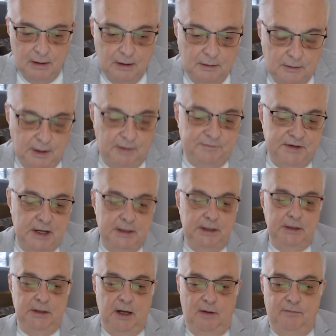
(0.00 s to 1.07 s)

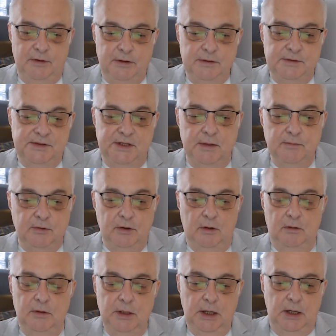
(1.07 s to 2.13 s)
Lieutenant Governor
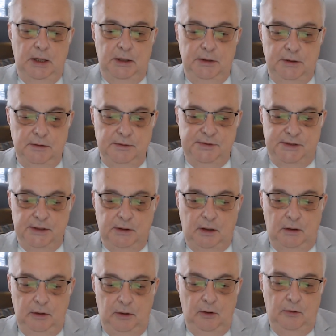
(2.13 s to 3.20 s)
Simcoe used the
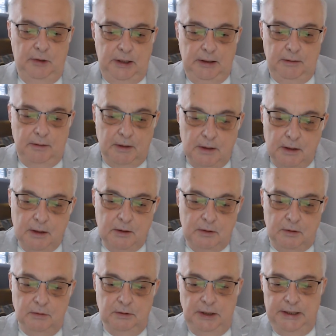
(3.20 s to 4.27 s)
Chloe
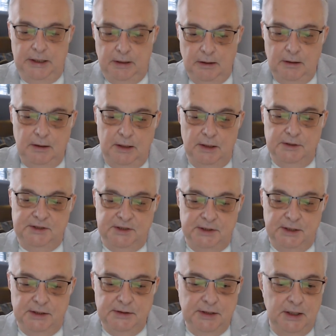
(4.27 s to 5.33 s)
Cooley
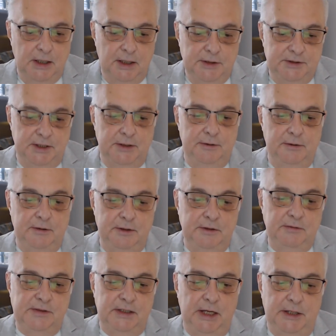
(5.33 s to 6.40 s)
incident to
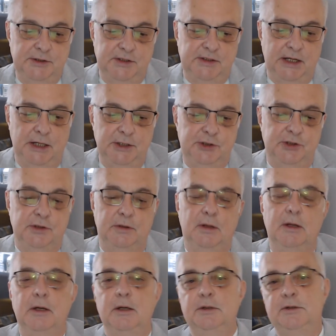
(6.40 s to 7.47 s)
introduce legislation
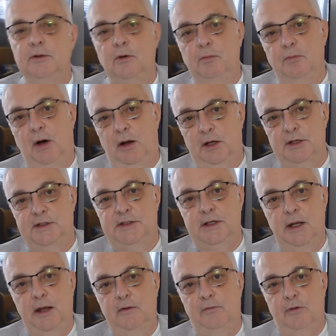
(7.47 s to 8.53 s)
to abolish
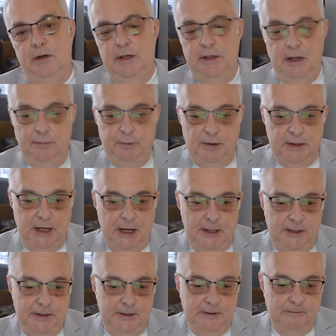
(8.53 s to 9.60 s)
slavery in Upper
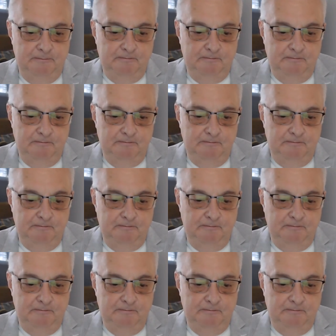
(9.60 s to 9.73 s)
Canada.